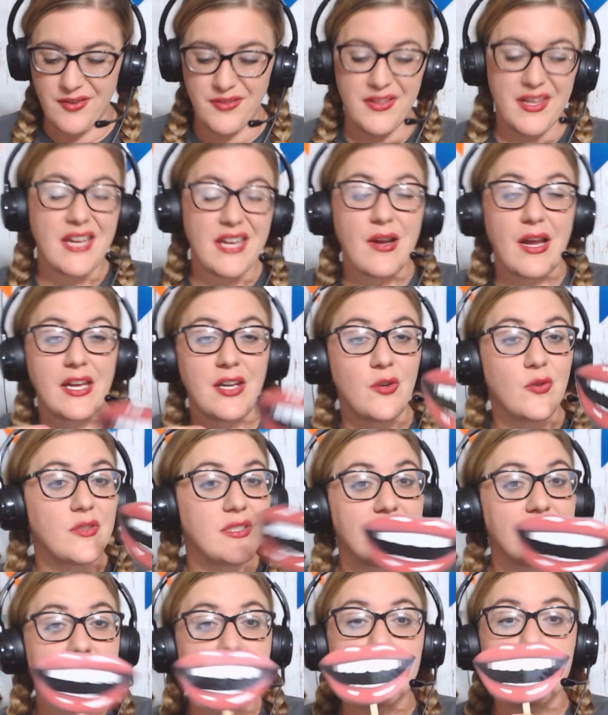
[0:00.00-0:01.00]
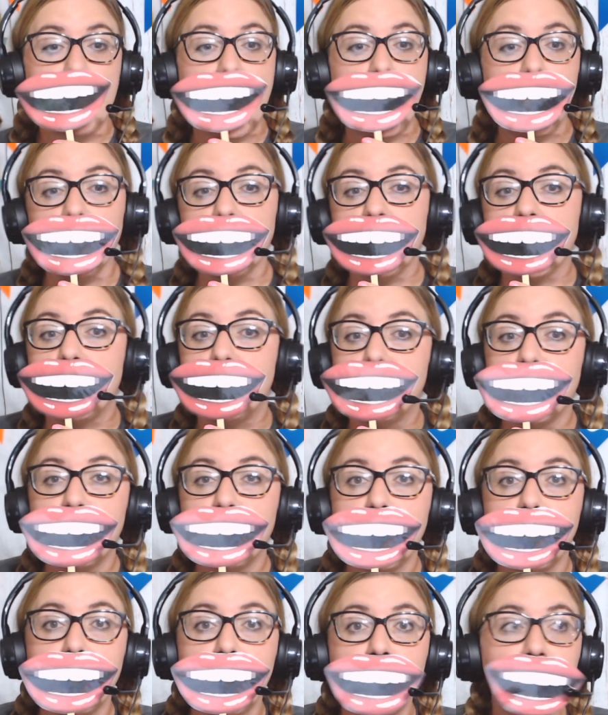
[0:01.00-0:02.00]
thing I used is the mouth.
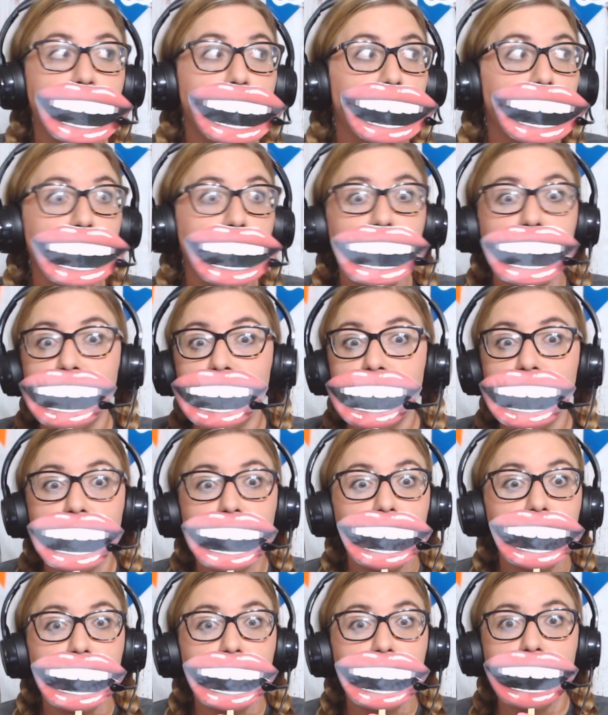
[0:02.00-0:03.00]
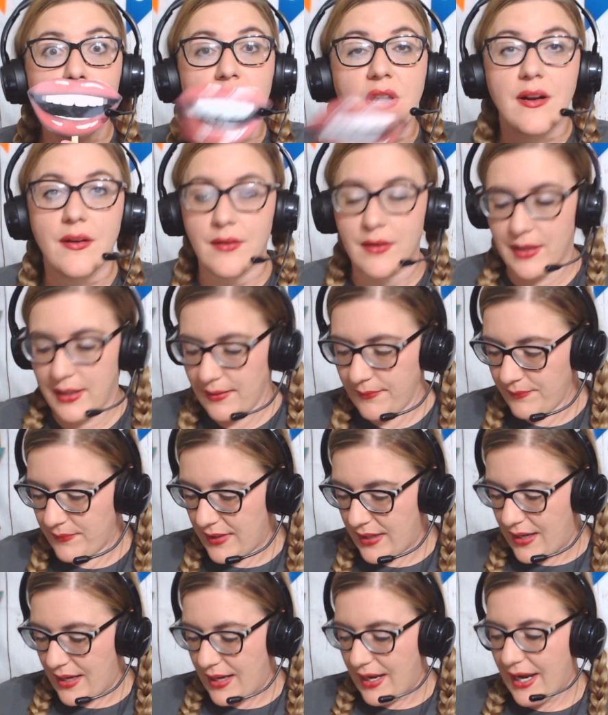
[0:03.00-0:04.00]

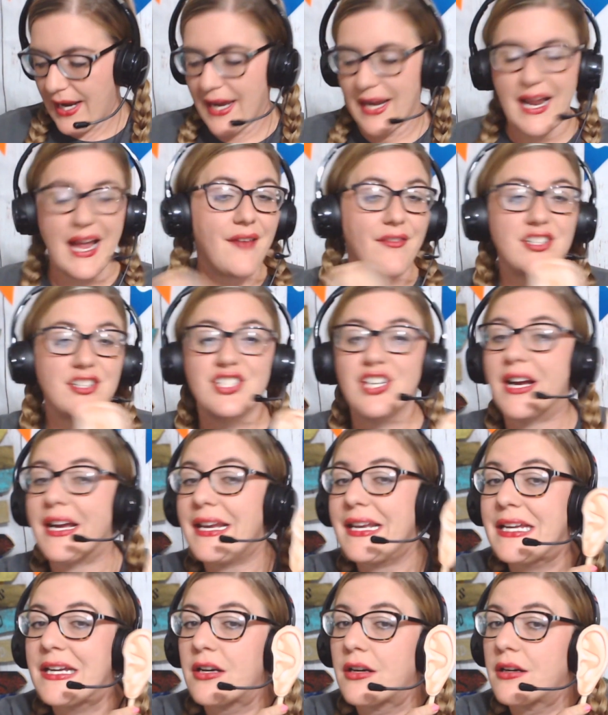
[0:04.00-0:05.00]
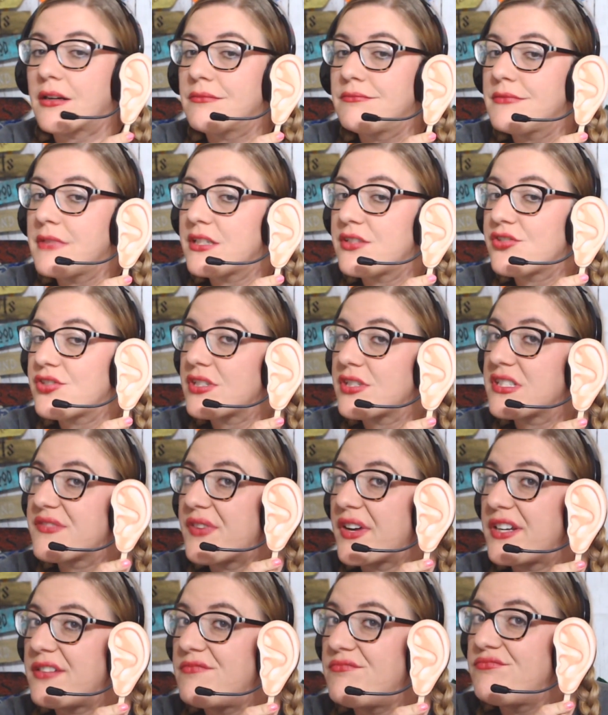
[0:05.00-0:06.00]
And I have a giant ear. That's just
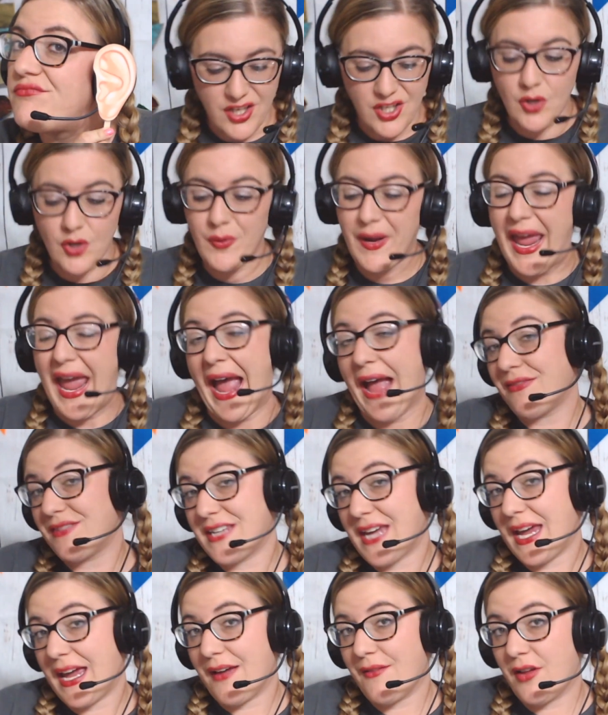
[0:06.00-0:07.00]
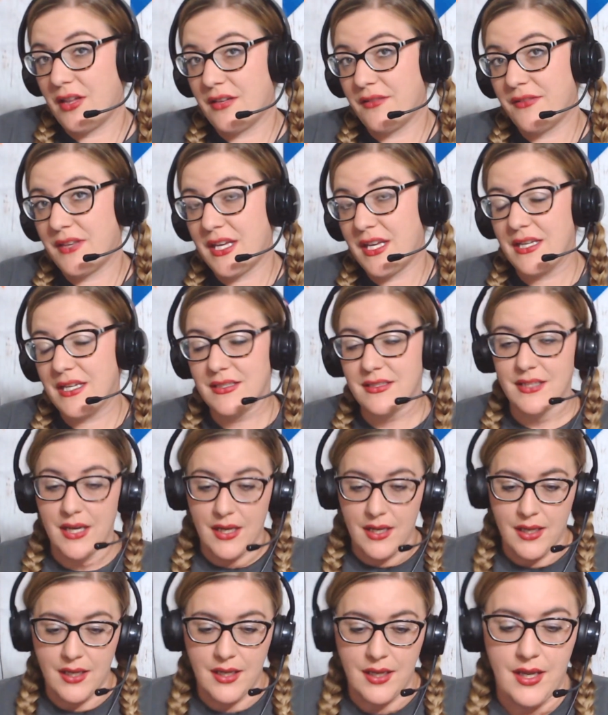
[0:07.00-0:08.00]
fun. You don't have to have all of these.
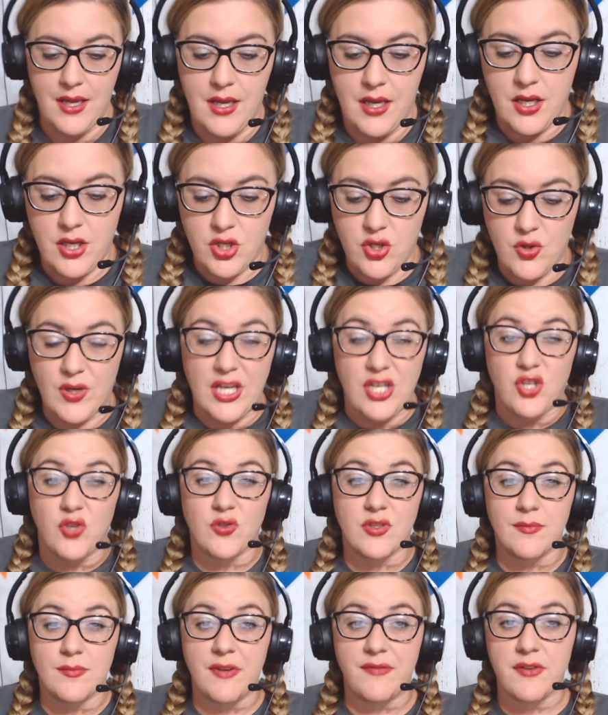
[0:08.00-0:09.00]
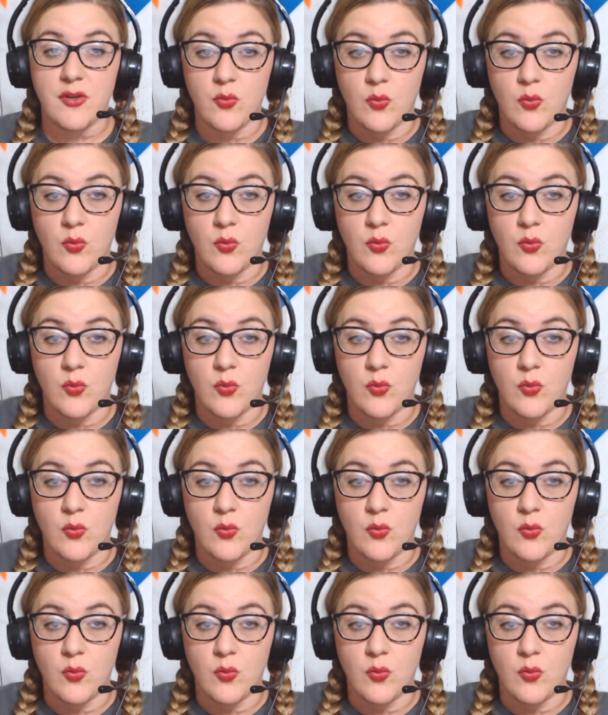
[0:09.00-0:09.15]
You can use them if you